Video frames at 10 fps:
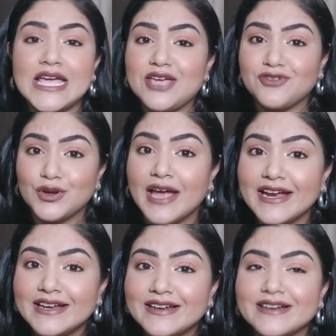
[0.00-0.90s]
If you
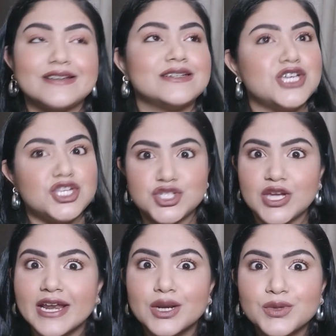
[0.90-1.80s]
liked it,
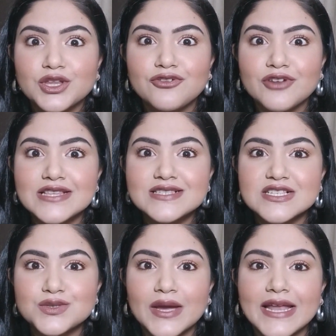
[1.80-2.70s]
share it with your friends
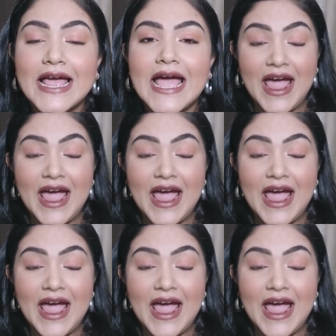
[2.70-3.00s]
as well.